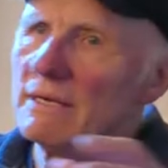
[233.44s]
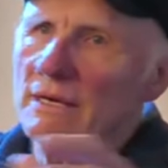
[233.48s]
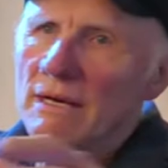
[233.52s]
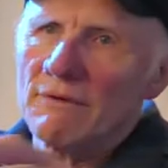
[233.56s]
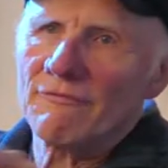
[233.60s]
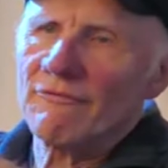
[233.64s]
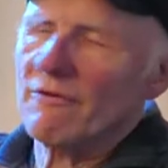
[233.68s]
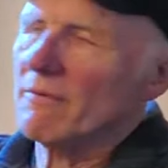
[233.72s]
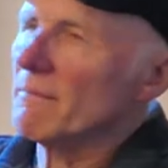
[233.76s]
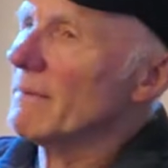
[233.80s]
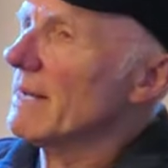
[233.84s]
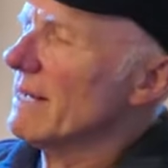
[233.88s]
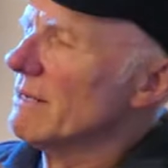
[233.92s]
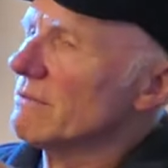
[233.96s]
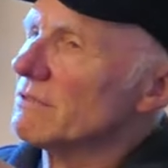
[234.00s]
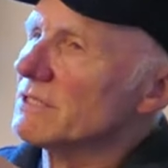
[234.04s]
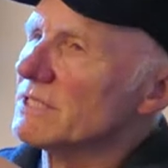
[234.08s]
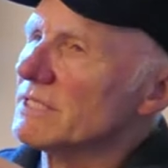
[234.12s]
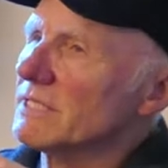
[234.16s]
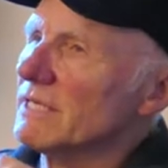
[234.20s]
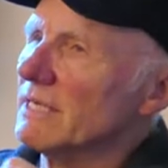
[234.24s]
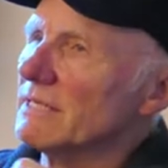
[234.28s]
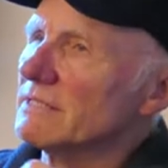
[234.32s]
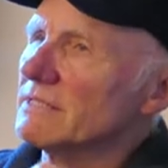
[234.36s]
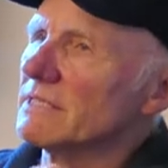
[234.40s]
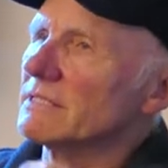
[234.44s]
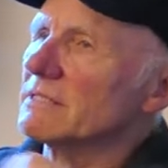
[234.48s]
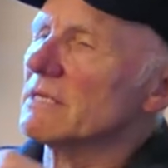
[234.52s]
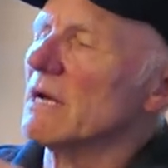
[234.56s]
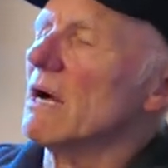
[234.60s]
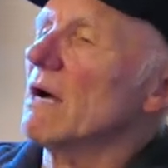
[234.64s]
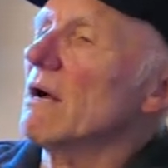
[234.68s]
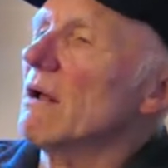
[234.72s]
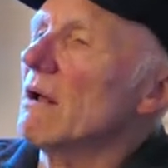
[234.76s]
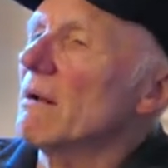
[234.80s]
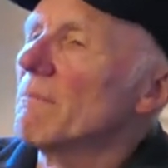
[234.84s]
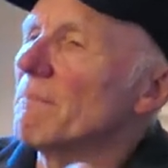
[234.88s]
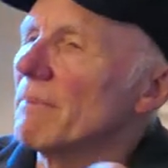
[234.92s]
from outside says,
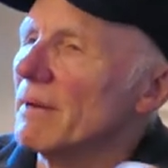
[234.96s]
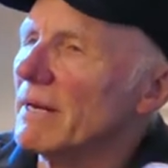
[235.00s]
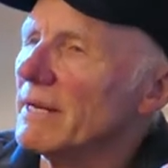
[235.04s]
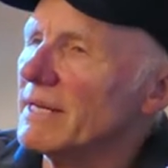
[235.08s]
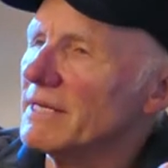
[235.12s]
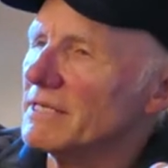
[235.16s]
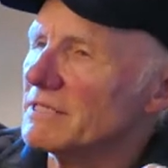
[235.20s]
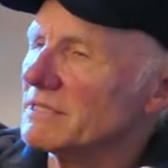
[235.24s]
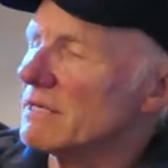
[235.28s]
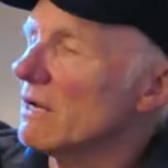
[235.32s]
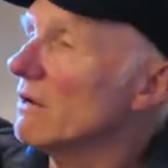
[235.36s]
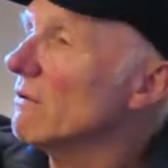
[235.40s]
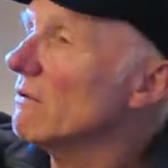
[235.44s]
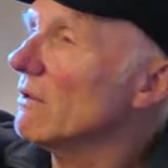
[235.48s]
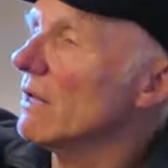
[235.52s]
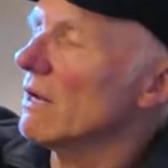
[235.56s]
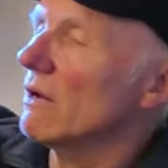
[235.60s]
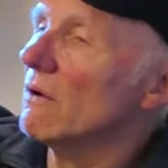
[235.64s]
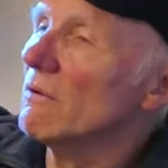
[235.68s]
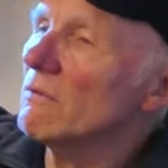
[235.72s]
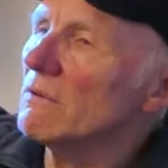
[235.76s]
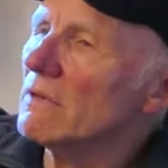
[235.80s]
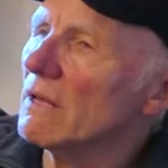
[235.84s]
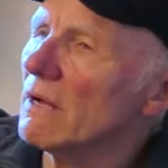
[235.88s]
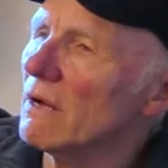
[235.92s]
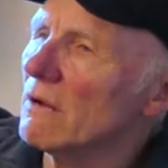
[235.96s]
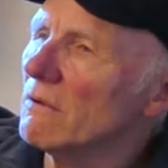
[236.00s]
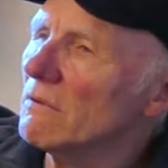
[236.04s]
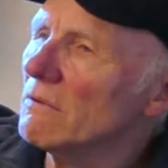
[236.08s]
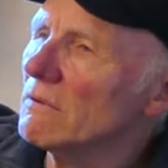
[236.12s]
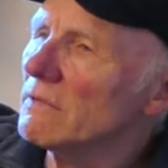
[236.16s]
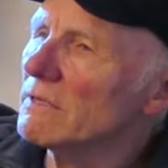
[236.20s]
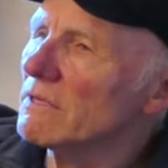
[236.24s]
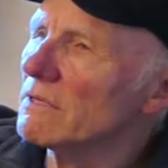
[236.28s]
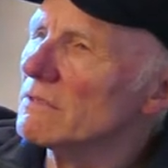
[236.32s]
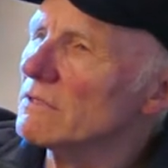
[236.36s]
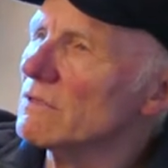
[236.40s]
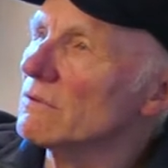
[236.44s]
oh, please, hold
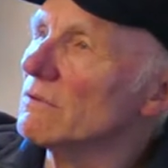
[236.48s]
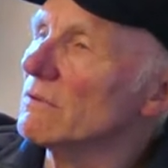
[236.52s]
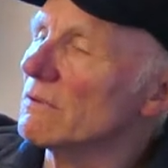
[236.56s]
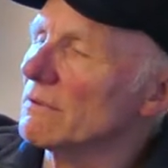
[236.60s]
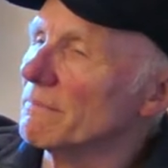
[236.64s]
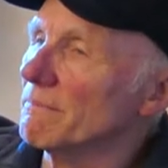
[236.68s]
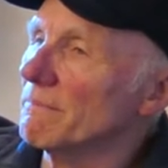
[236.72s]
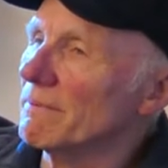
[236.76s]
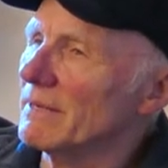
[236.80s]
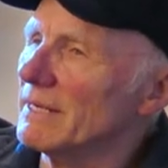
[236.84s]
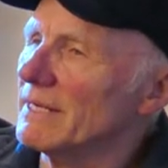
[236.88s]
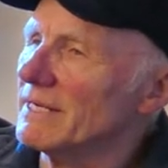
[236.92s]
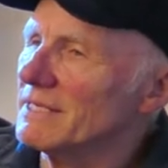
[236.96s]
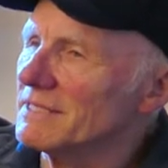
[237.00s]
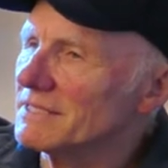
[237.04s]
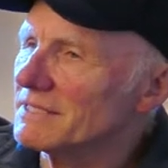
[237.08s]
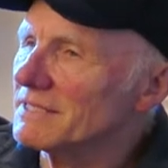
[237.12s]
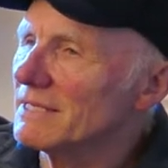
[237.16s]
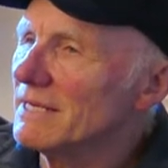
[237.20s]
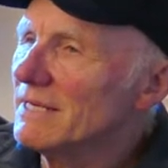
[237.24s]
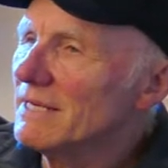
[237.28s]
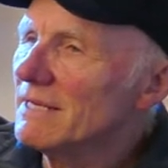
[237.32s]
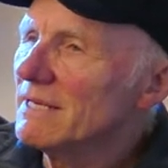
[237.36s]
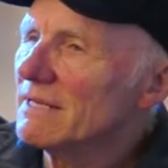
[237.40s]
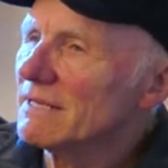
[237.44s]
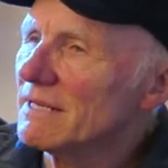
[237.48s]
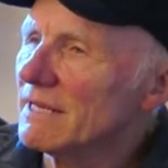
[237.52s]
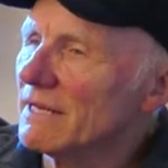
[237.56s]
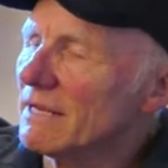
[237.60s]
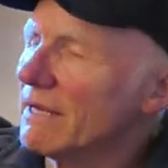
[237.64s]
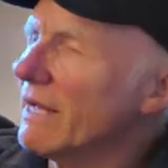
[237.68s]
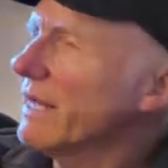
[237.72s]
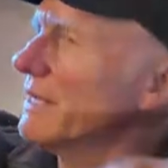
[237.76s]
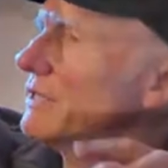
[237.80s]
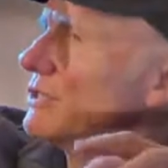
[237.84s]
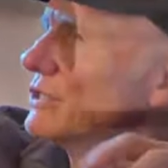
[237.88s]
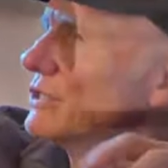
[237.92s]
the door, please. Thank you. And